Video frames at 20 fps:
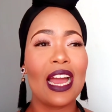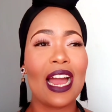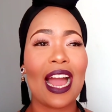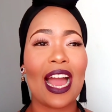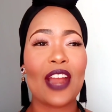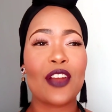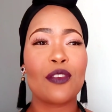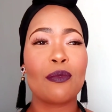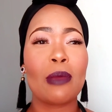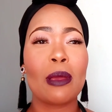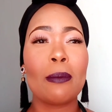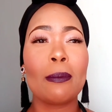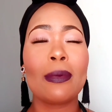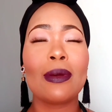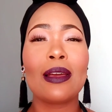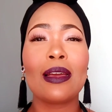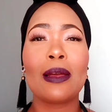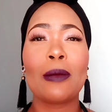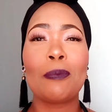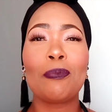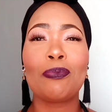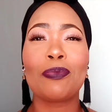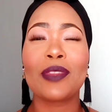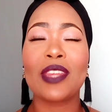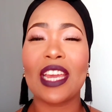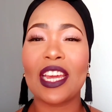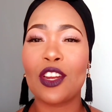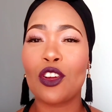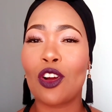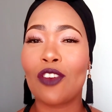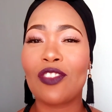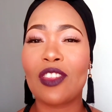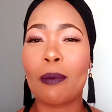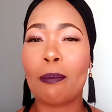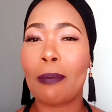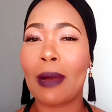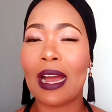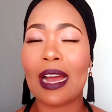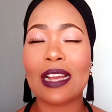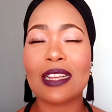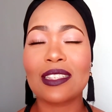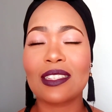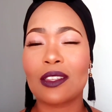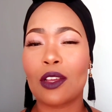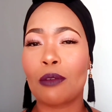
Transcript: I remember getting off the bus